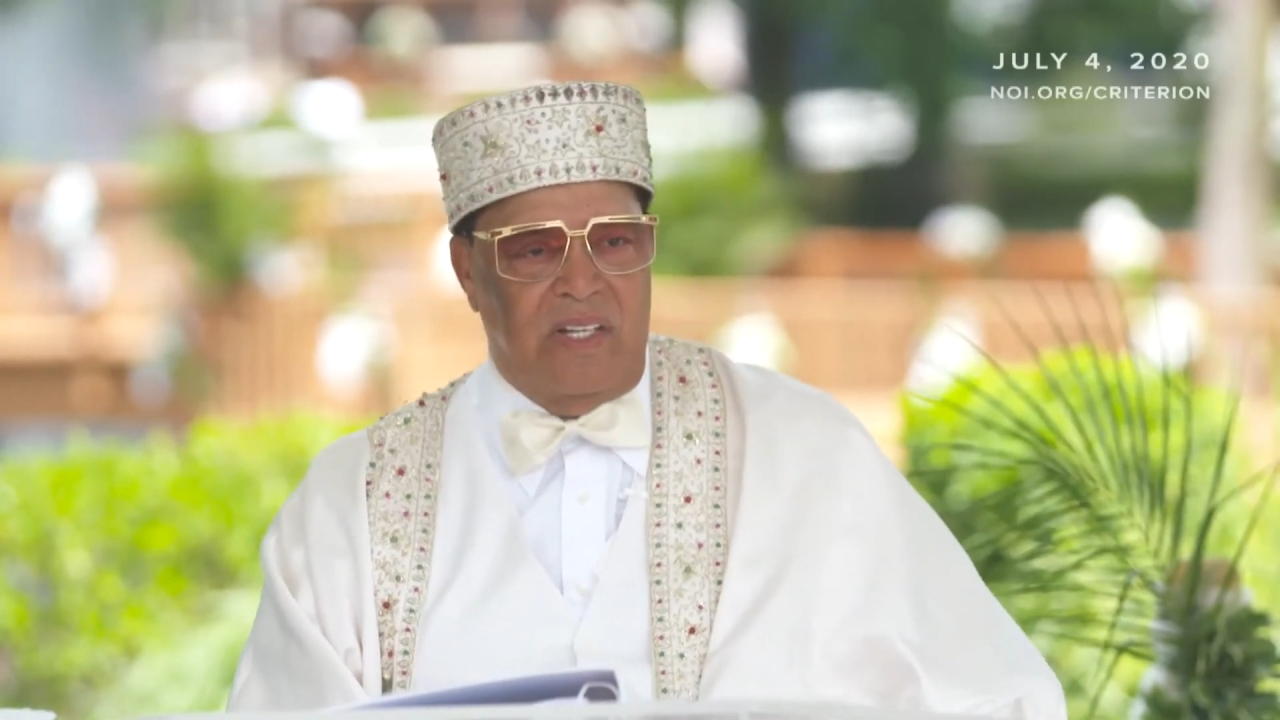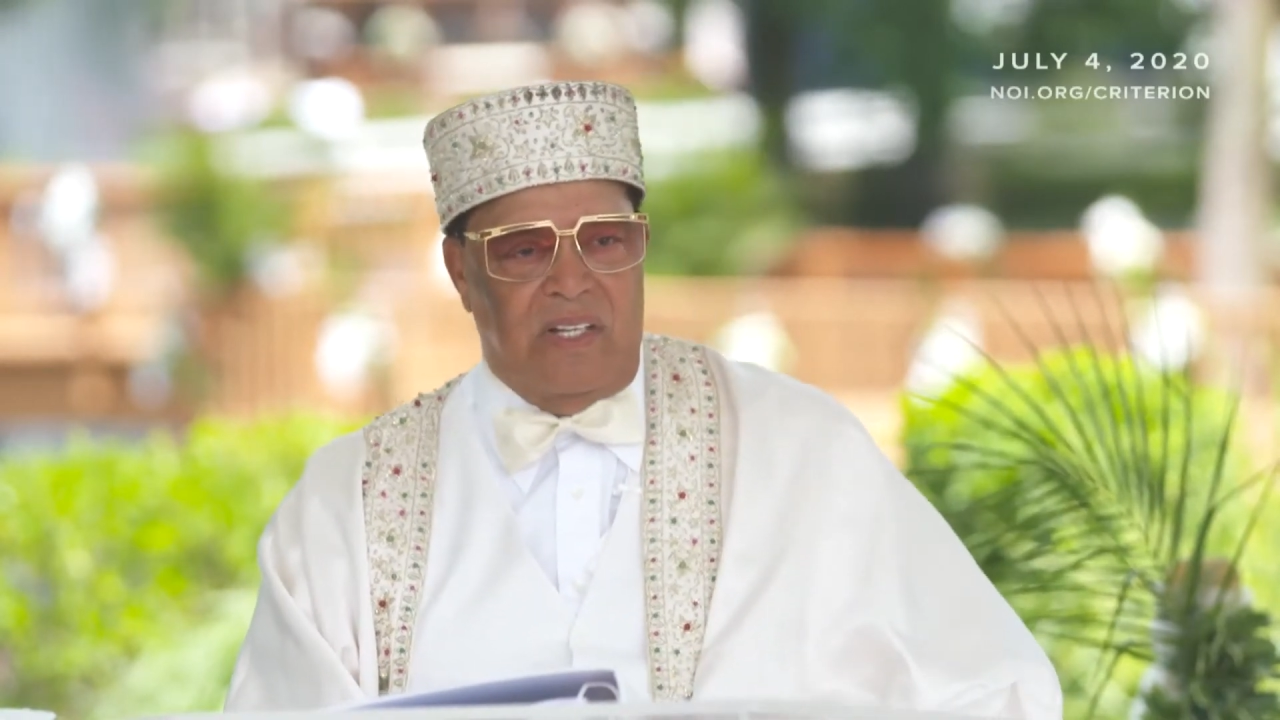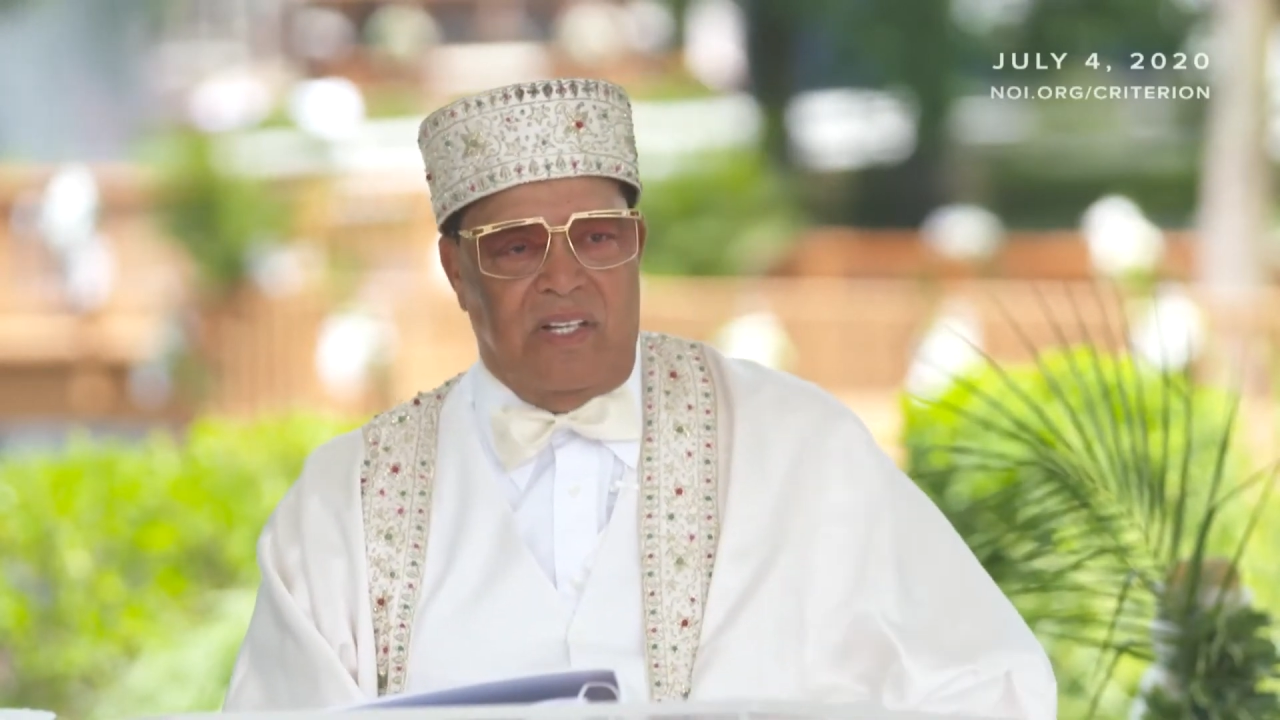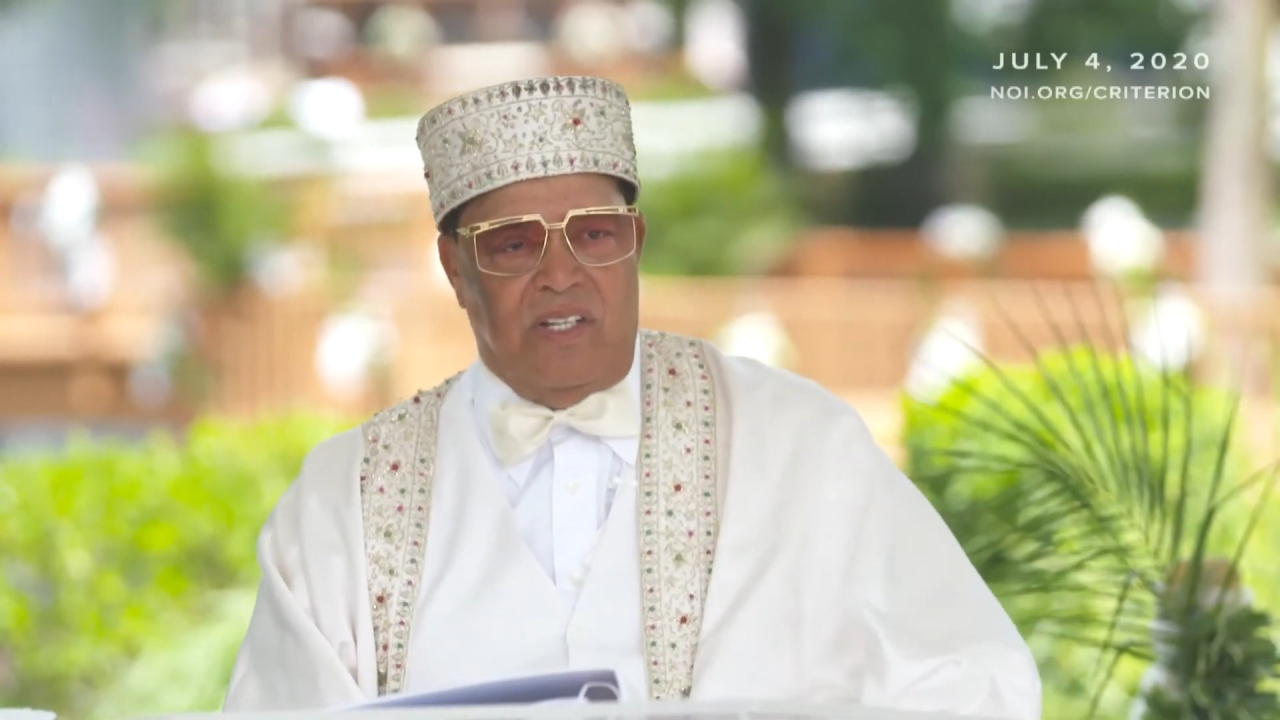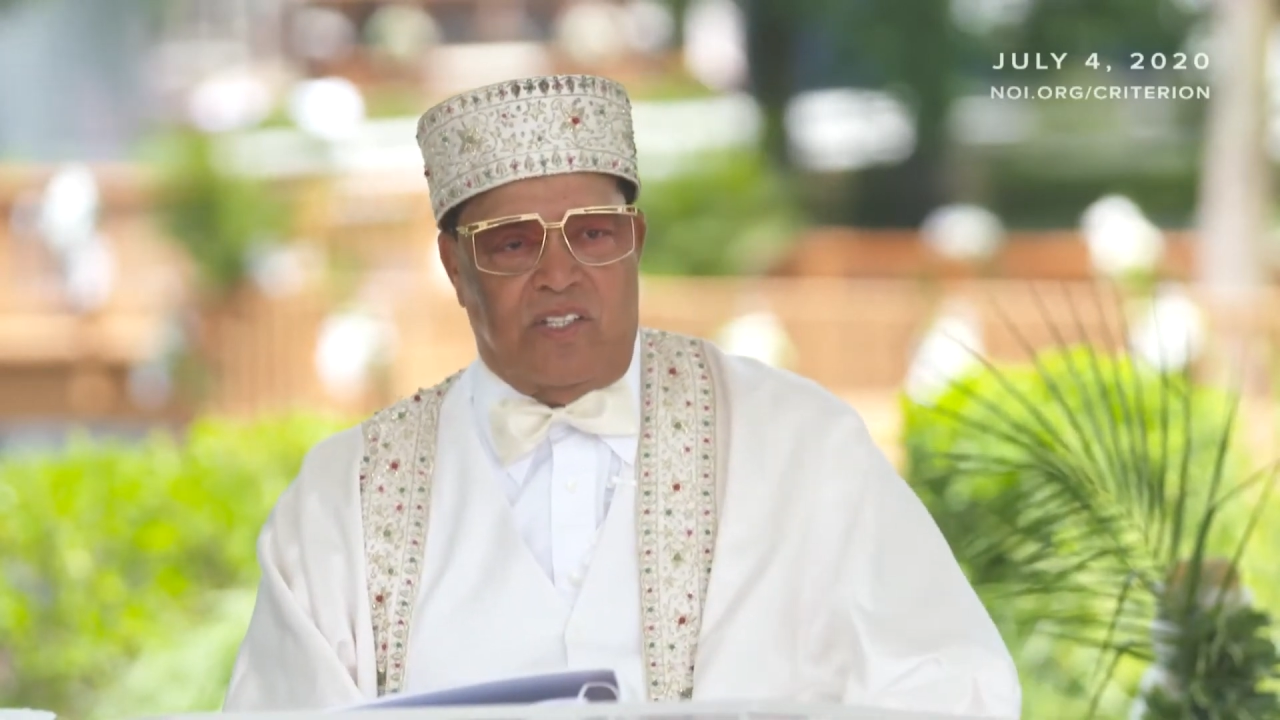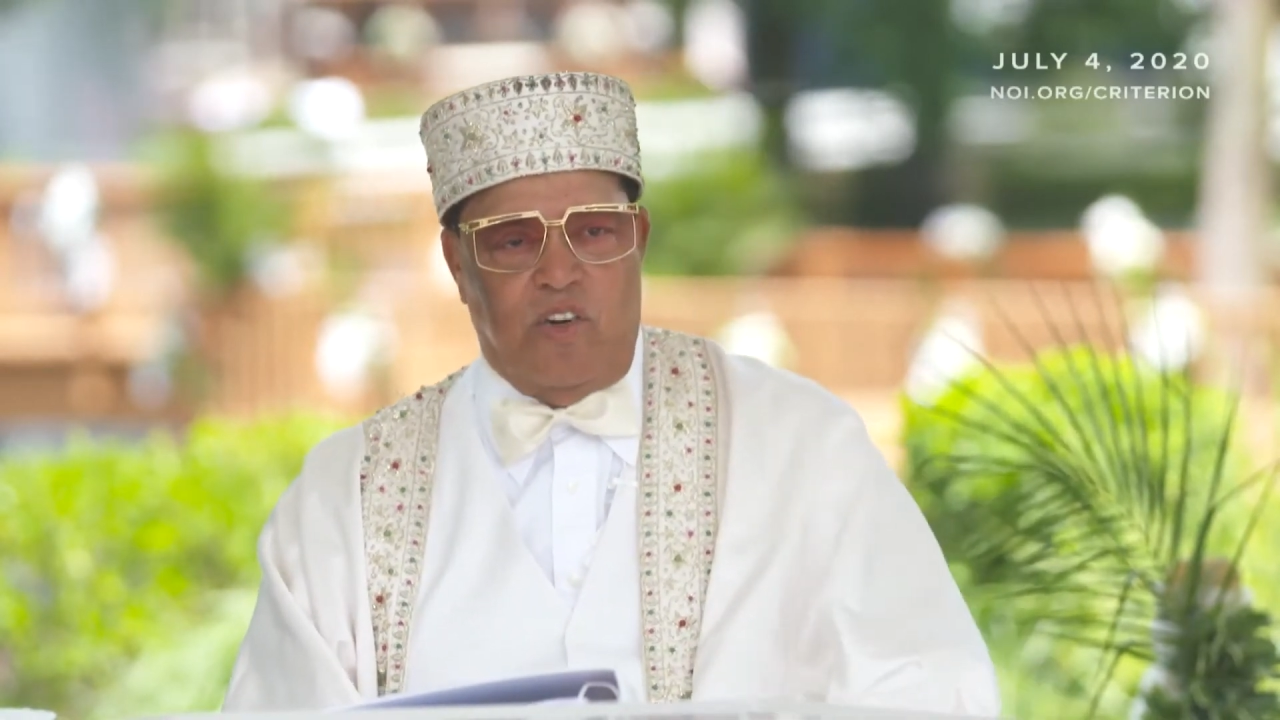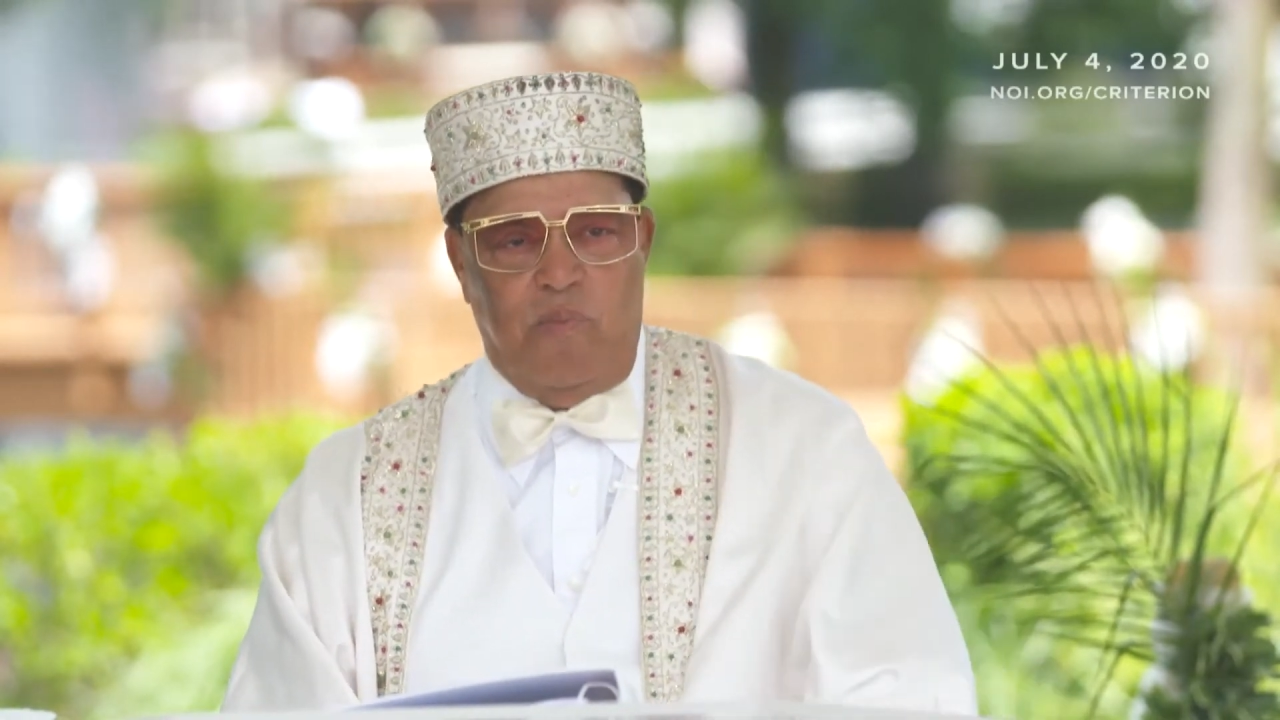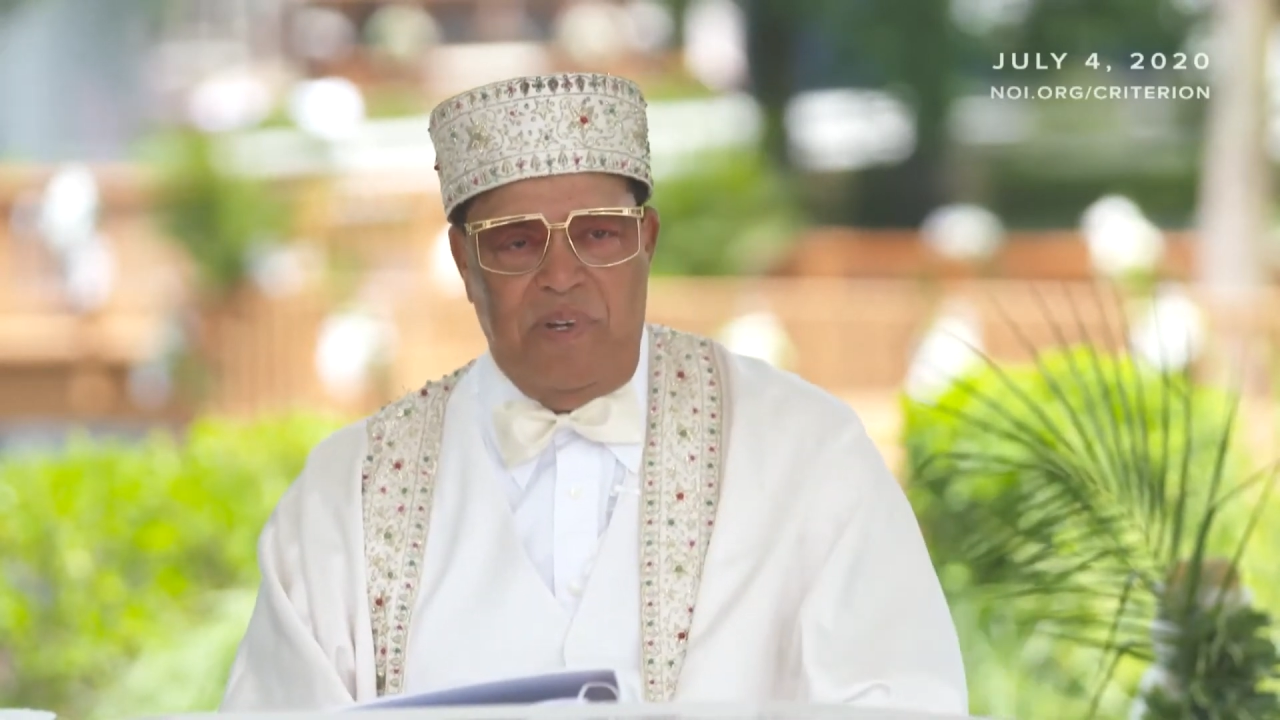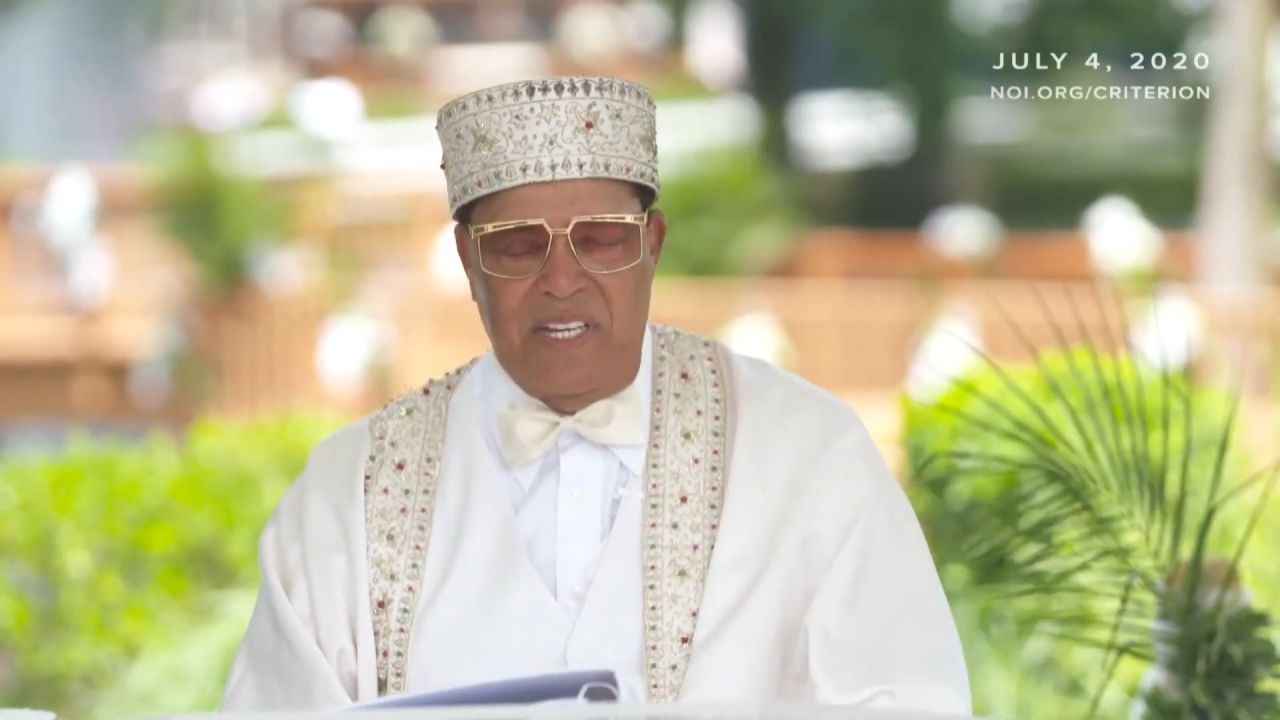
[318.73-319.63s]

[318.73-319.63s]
So be